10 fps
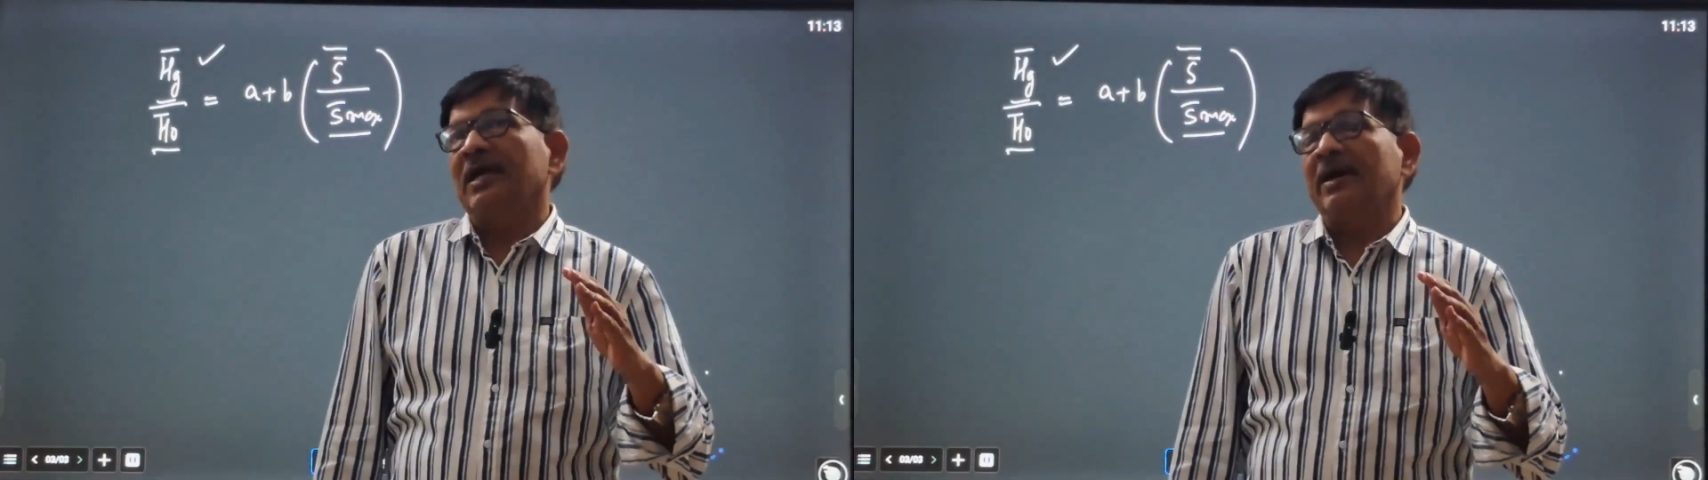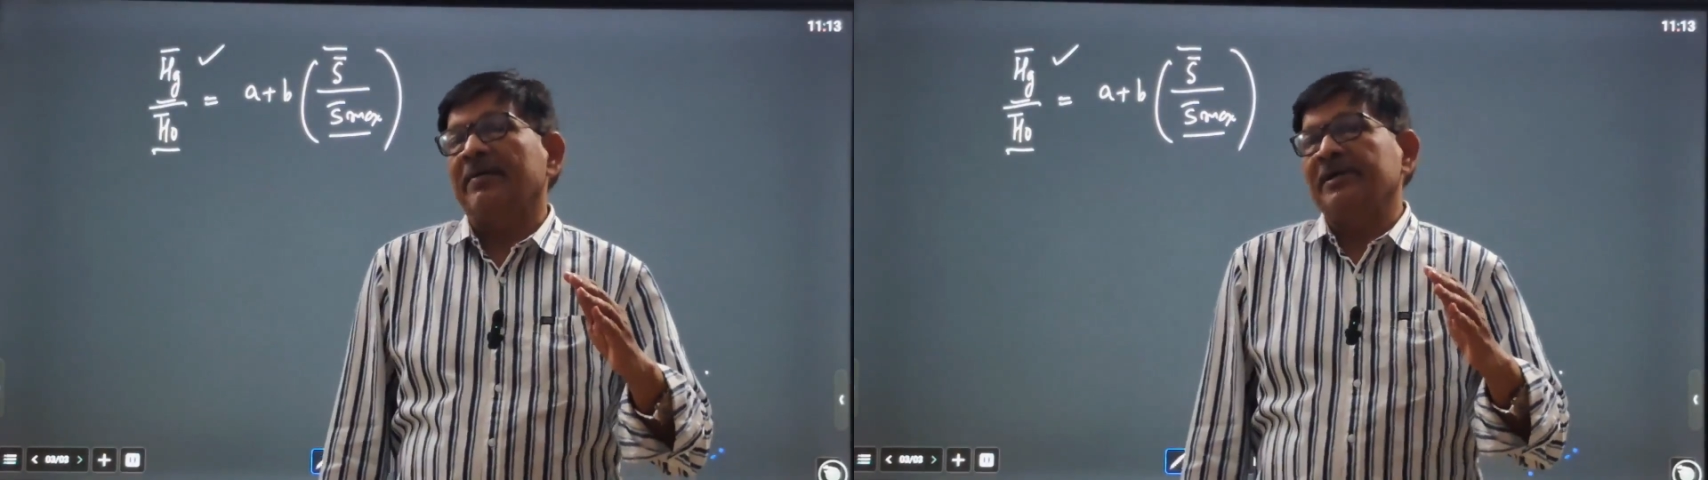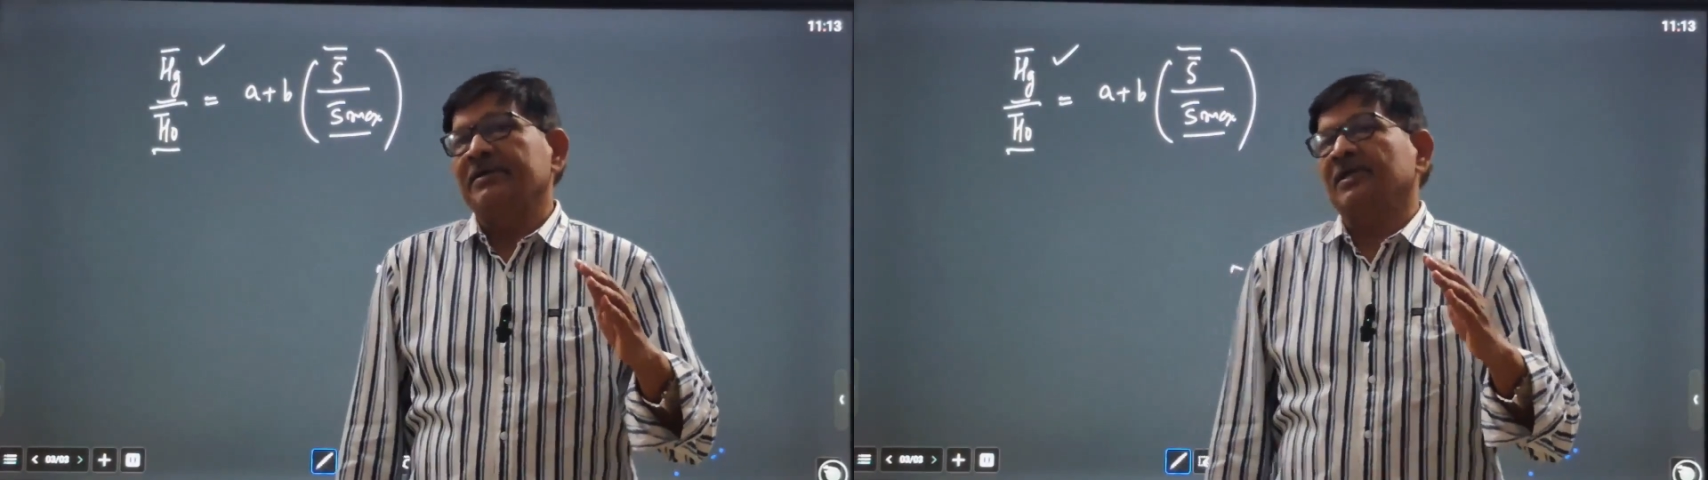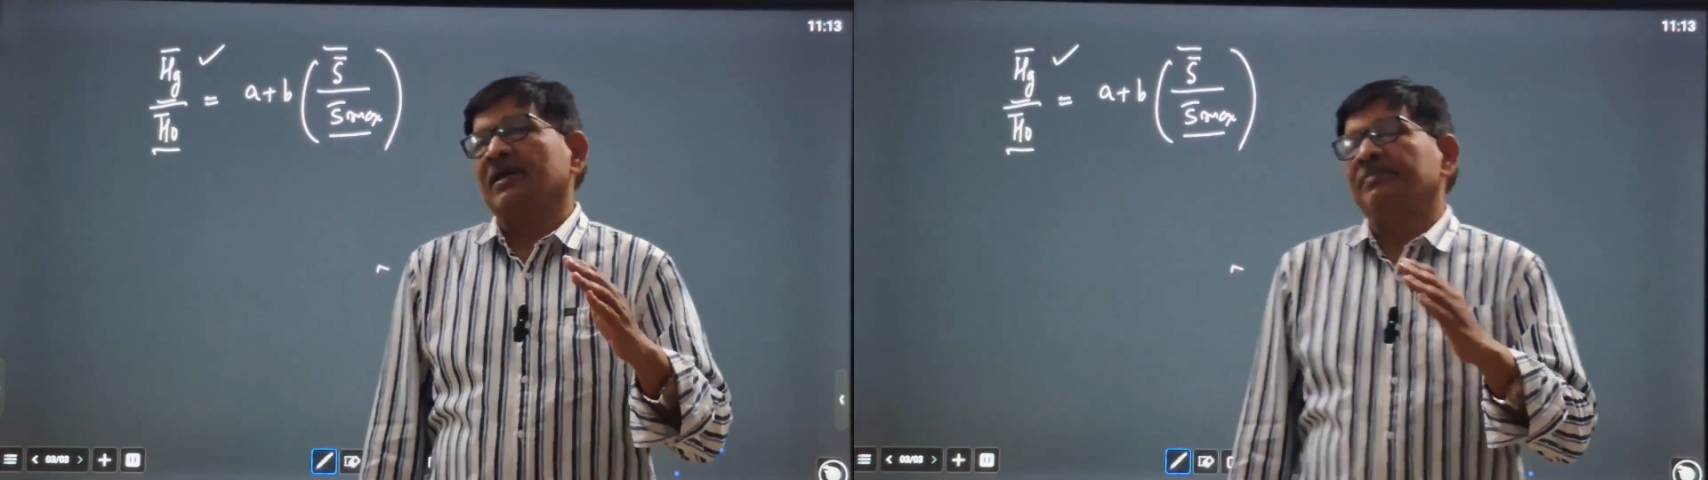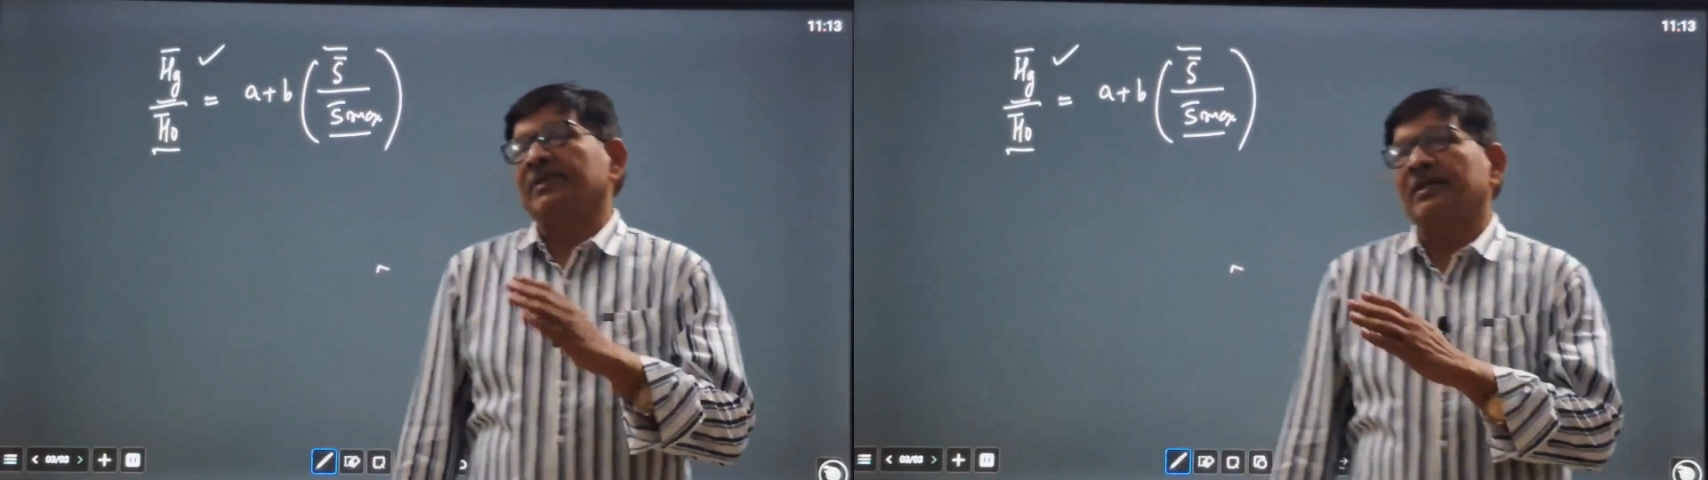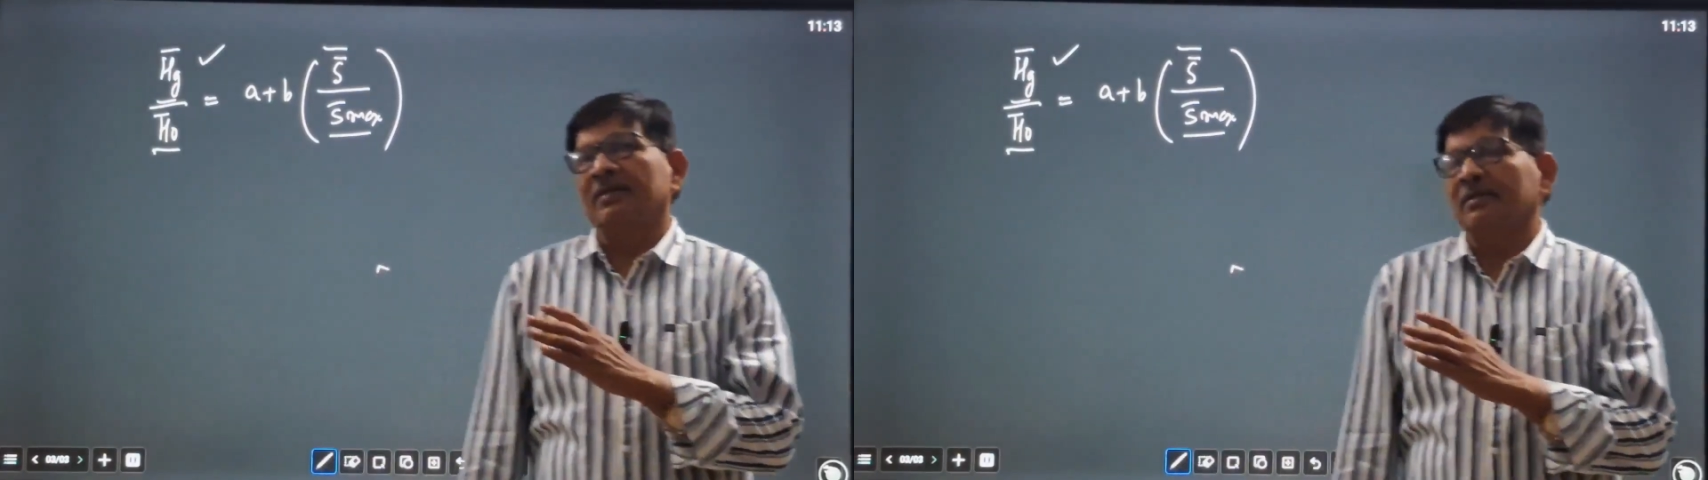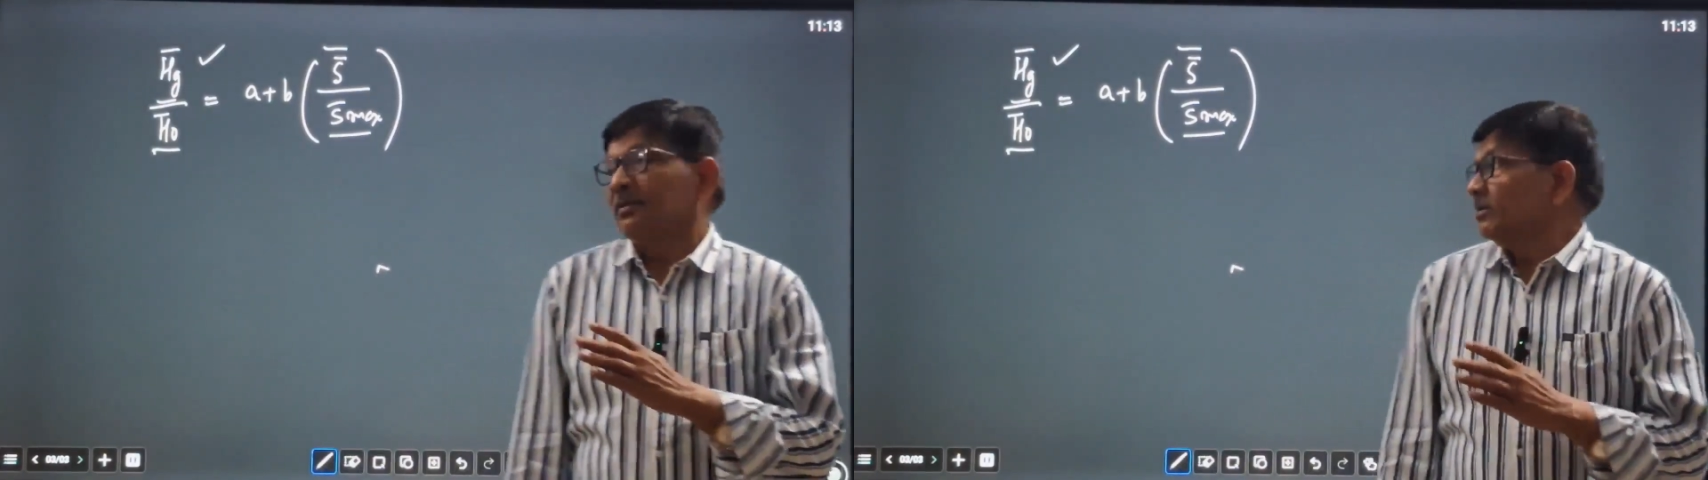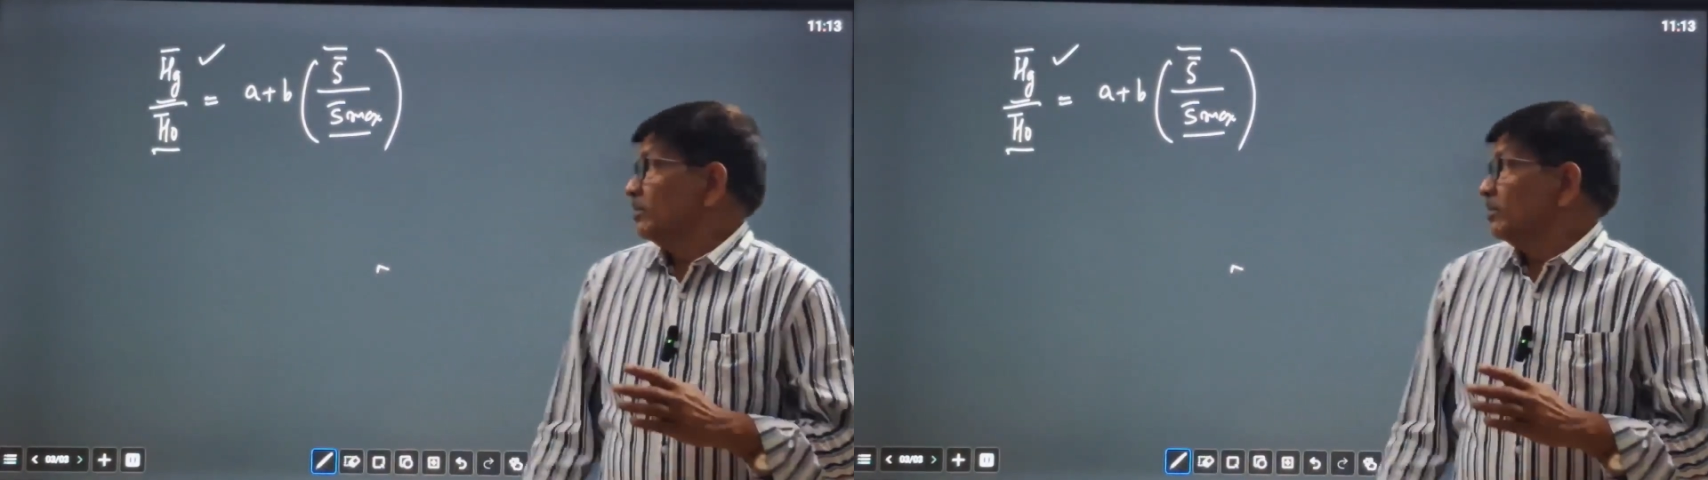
average of daily